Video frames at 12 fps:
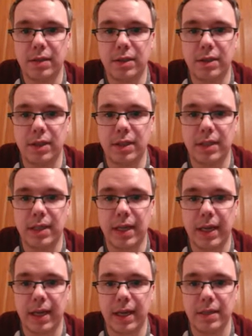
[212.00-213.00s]
just
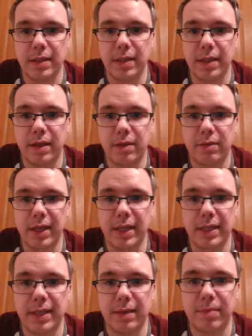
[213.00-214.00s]
has the 3
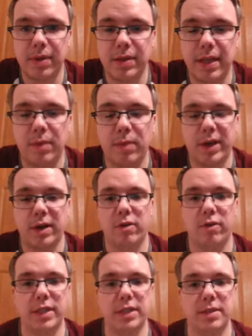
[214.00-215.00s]
examples that we are
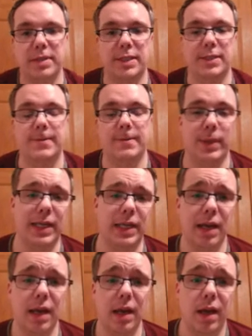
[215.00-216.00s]
going to be
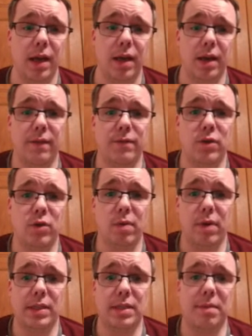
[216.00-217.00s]
doing. If you
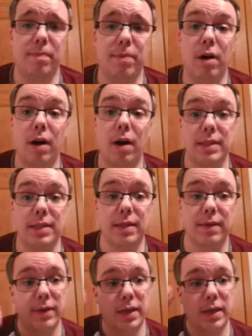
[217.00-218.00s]
want to pause
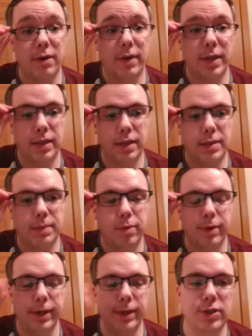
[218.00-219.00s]
the video at this
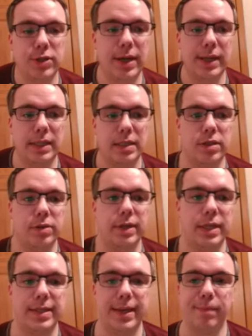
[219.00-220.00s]
point and try these 3
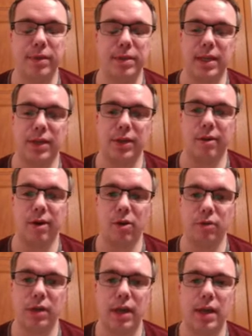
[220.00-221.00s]
examples on your
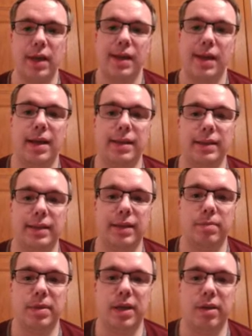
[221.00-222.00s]
own, I think that
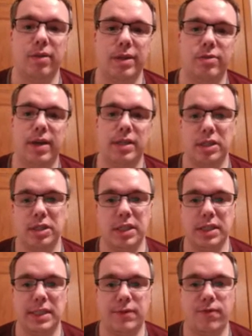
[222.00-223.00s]
would be a great
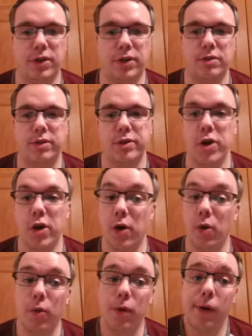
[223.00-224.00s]
strategy for you to
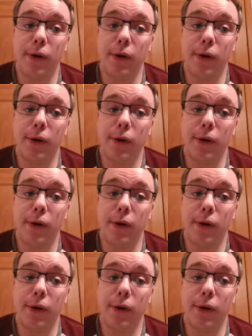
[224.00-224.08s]
know